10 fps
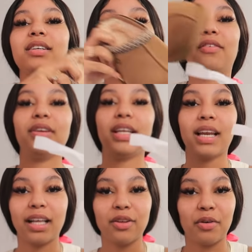are definitely
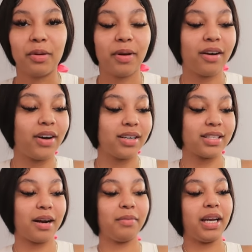not the only pair of Uggs
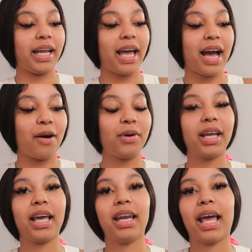that I'm gonna get. I wanna
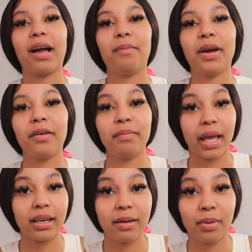get like a pair of
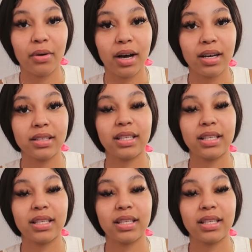Bailey Bow Uggs.